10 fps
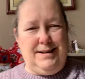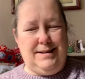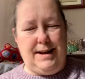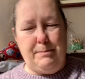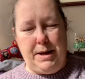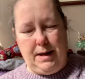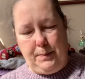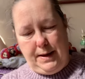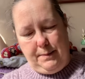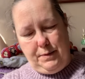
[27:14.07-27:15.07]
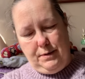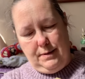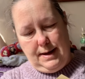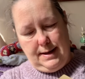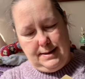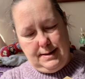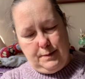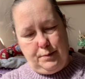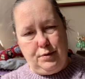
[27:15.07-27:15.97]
Like many people, I did a